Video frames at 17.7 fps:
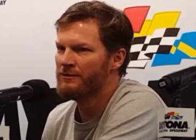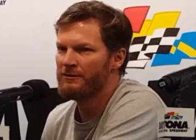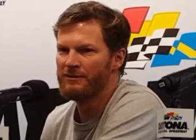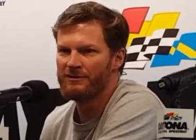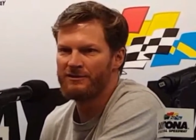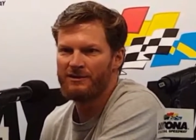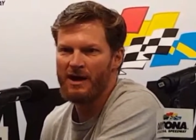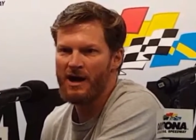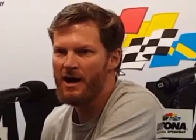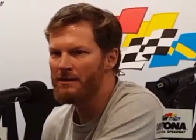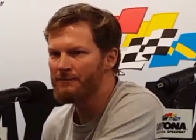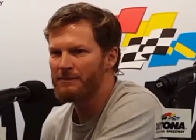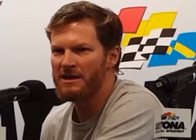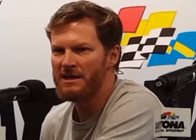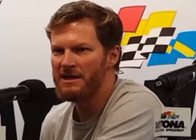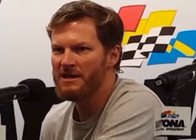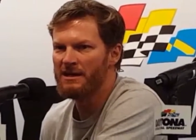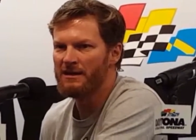do to
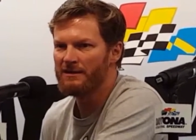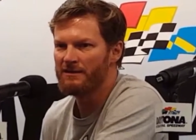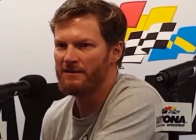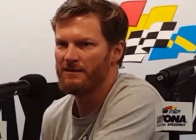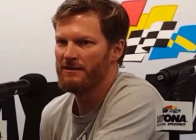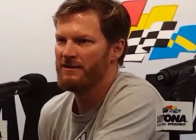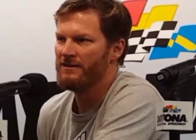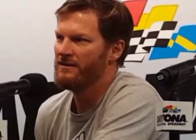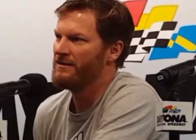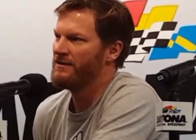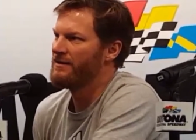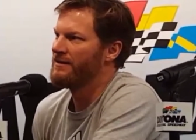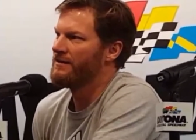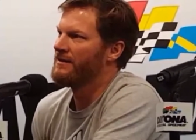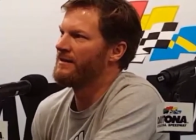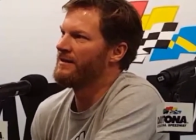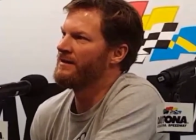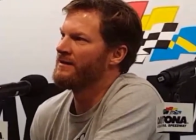not be in it.
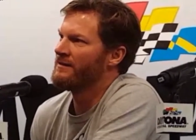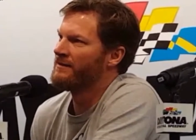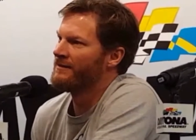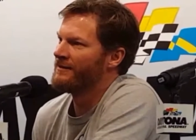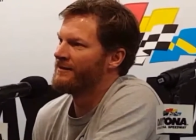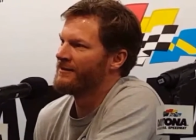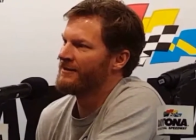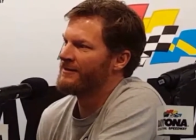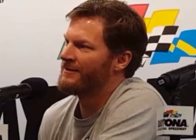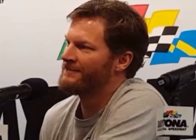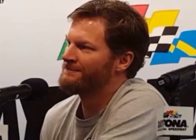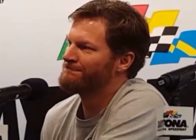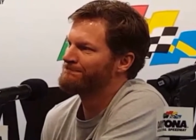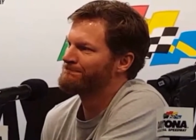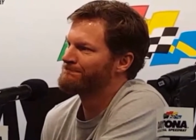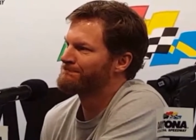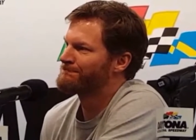And uh,